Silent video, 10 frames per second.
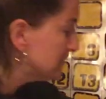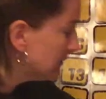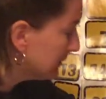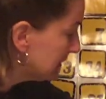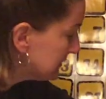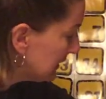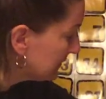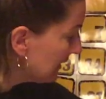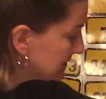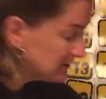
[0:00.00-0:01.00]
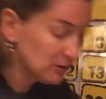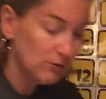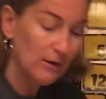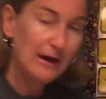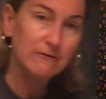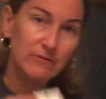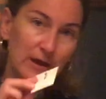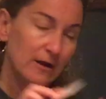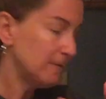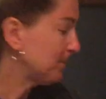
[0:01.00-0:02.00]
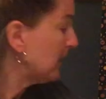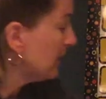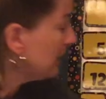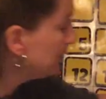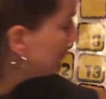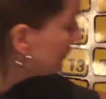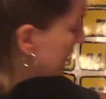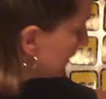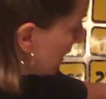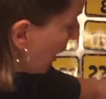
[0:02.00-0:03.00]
So I'm going to take that 0 out of there and put in